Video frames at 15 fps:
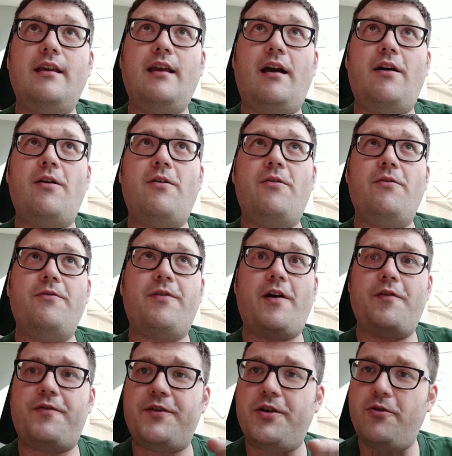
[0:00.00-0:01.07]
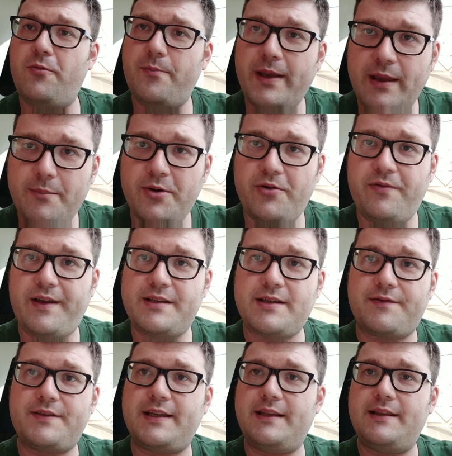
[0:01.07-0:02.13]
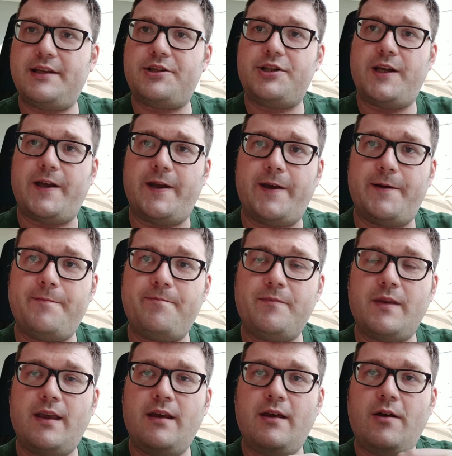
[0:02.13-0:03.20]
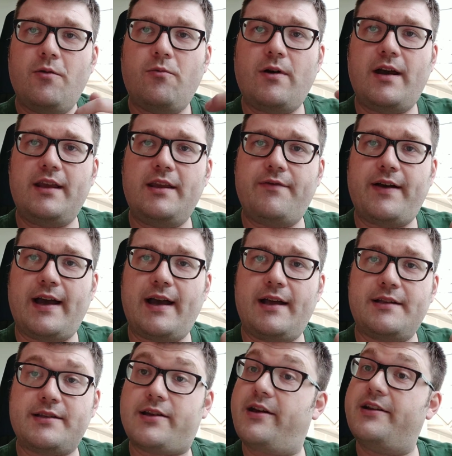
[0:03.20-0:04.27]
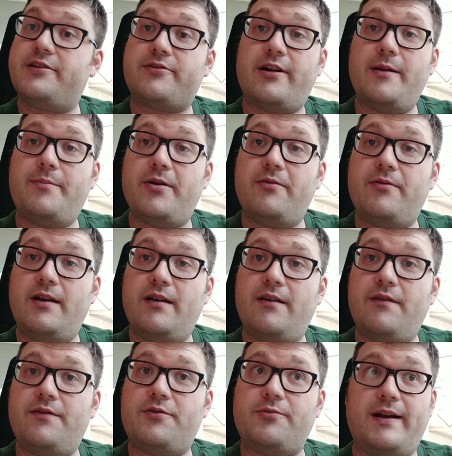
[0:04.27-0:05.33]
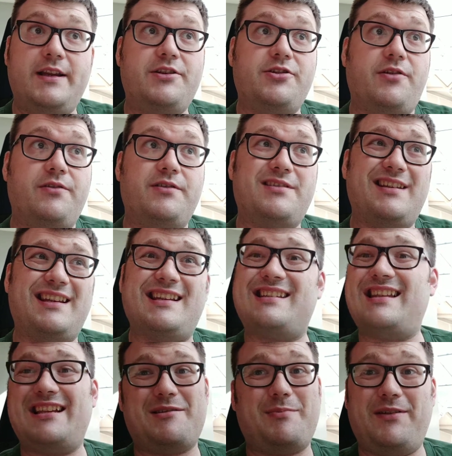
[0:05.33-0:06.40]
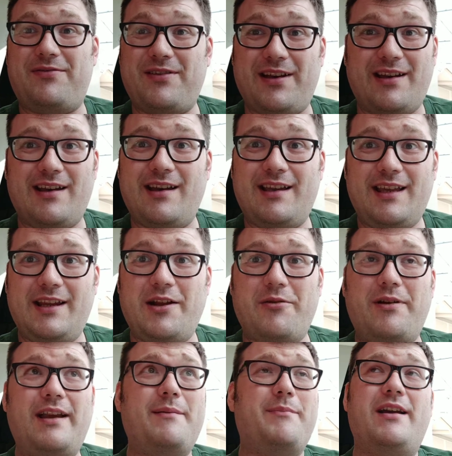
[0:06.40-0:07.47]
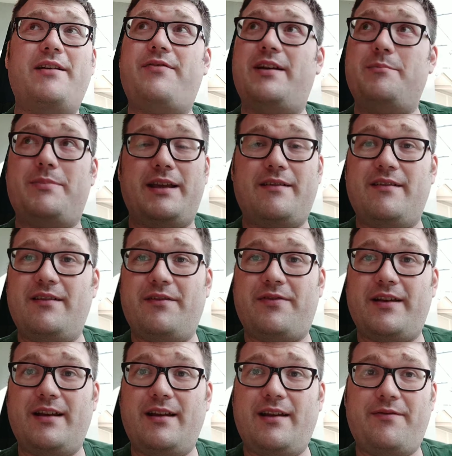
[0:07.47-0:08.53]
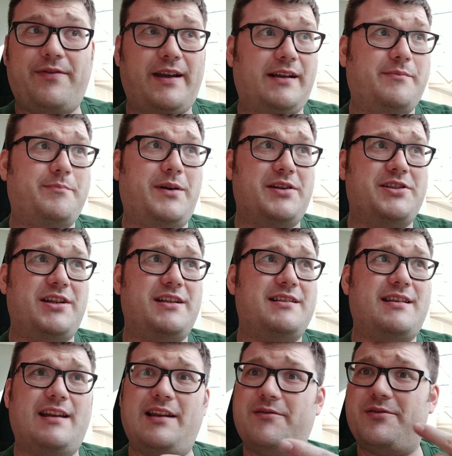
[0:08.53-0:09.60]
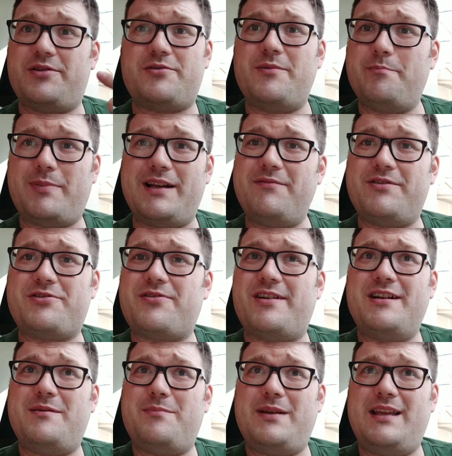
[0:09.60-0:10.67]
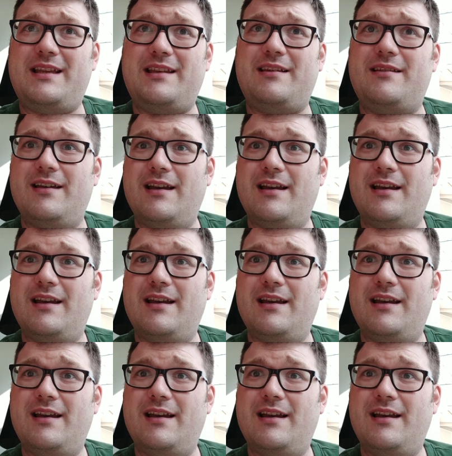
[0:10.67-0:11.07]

Of a few B movies I've seen this year, where you've had Skyscraper with Dwayne Johnson, because let's be fair, you know, it have had big effect budgets, and it was trying to be